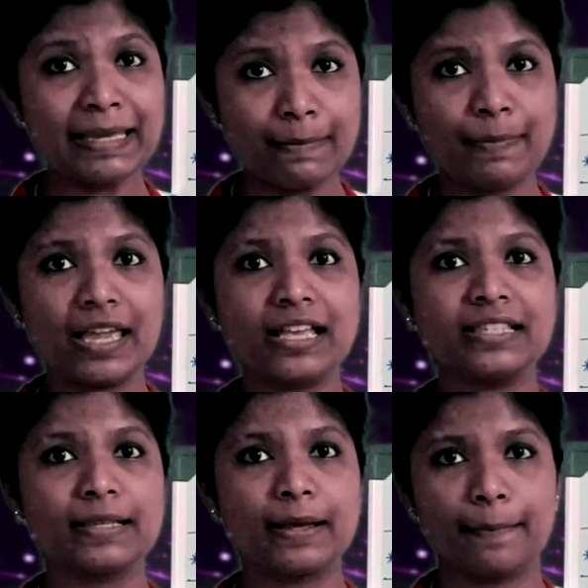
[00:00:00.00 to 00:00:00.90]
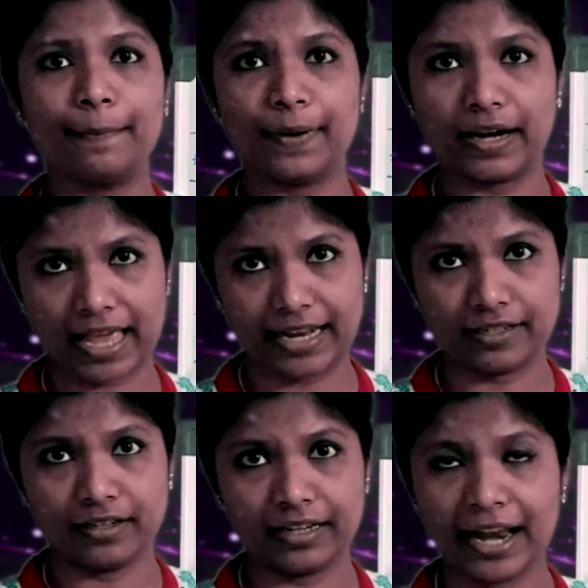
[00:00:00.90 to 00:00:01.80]
EPS per
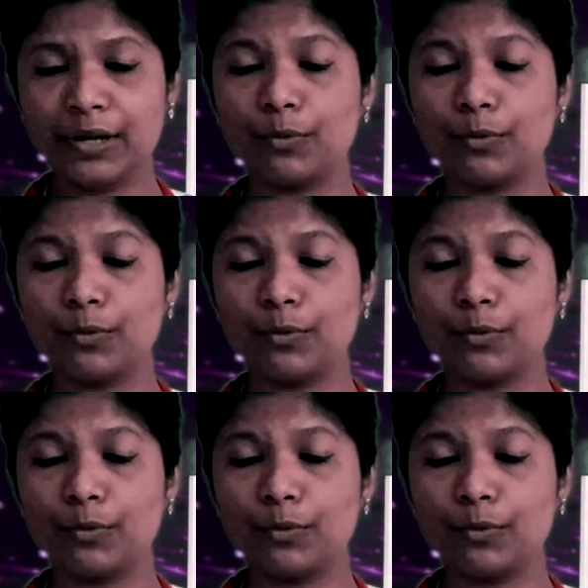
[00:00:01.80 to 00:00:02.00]
head, right?